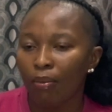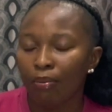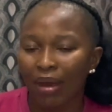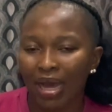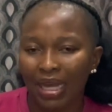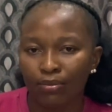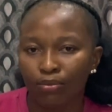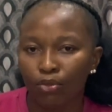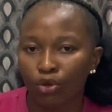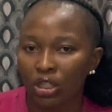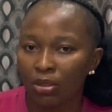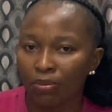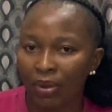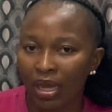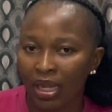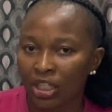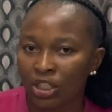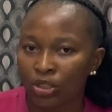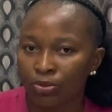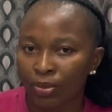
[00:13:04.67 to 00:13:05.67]
Bad money
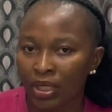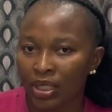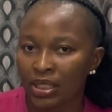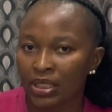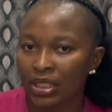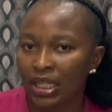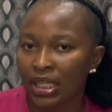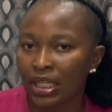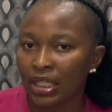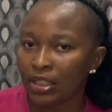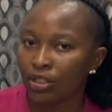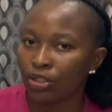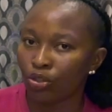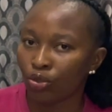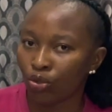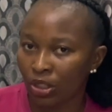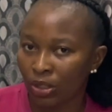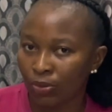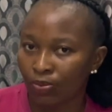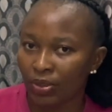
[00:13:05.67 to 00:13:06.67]
management in the
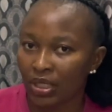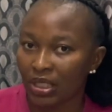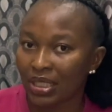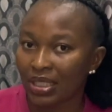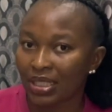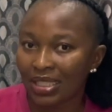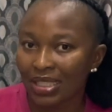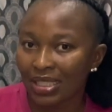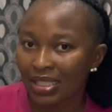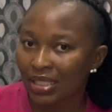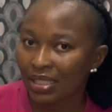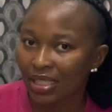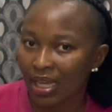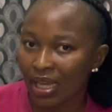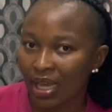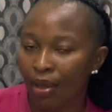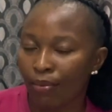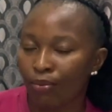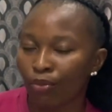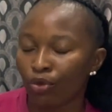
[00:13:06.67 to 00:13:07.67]
dustbin. This
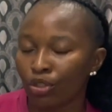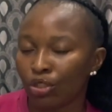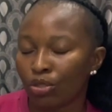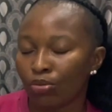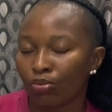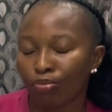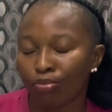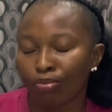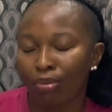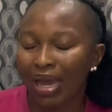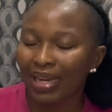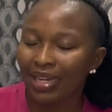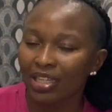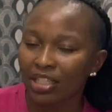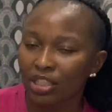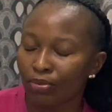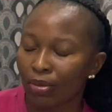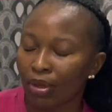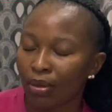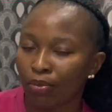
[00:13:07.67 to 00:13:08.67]
year, I'm going to
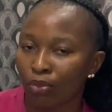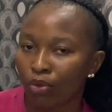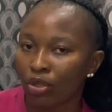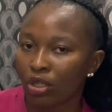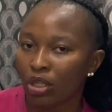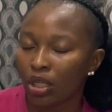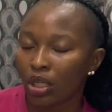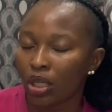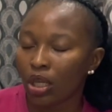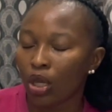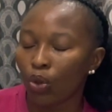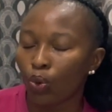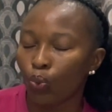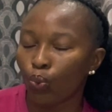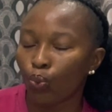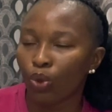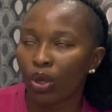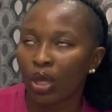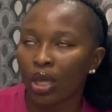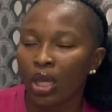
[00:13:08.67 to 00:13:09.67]
manage my money
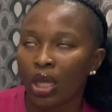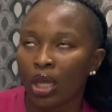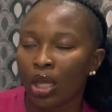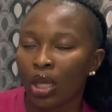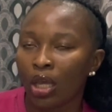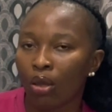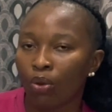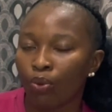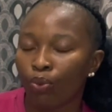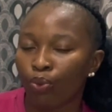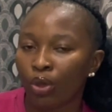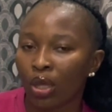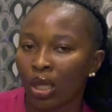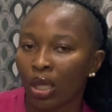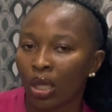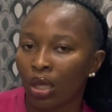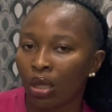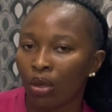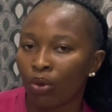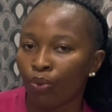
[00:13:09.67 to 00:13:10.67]
way,
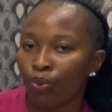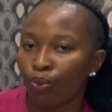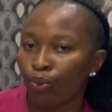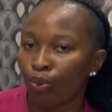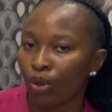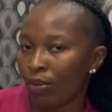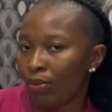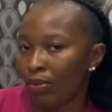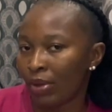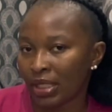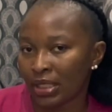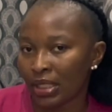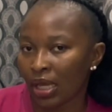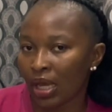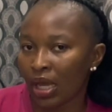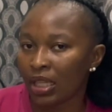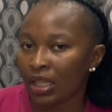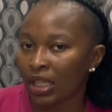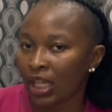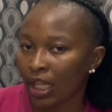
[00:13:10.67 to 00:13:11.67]
way, way
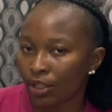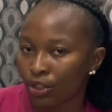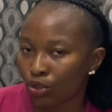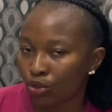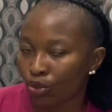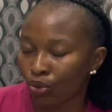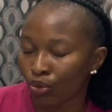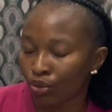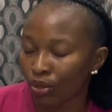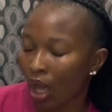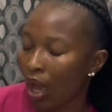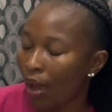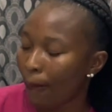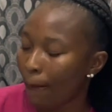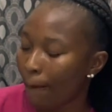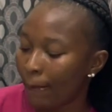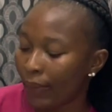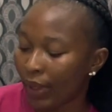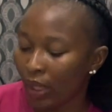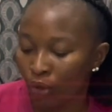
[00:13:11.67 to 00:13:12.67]
better, and that's on
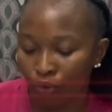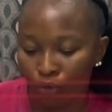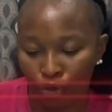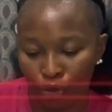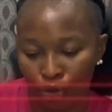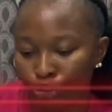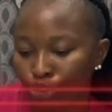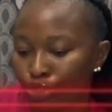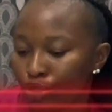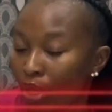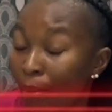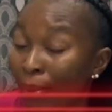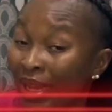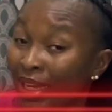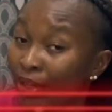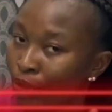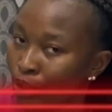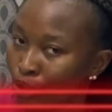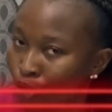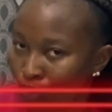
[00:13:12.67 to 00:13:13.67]
period.
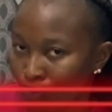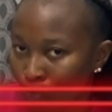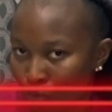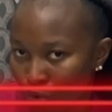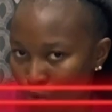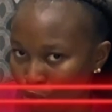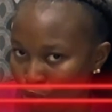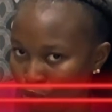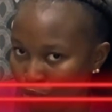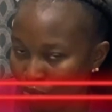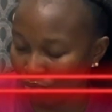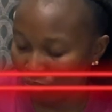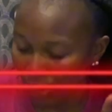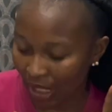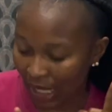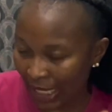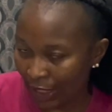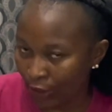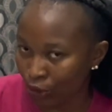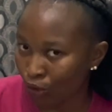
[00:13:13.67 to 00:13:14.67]
By the grace of God, too.
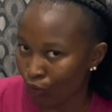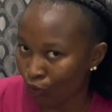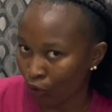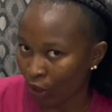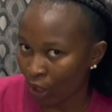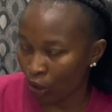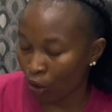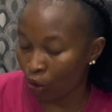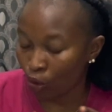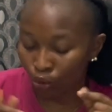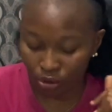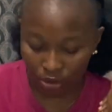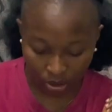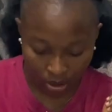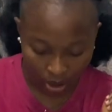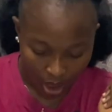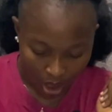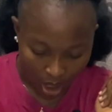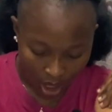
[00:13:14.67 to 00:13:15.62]
Let's not forget God.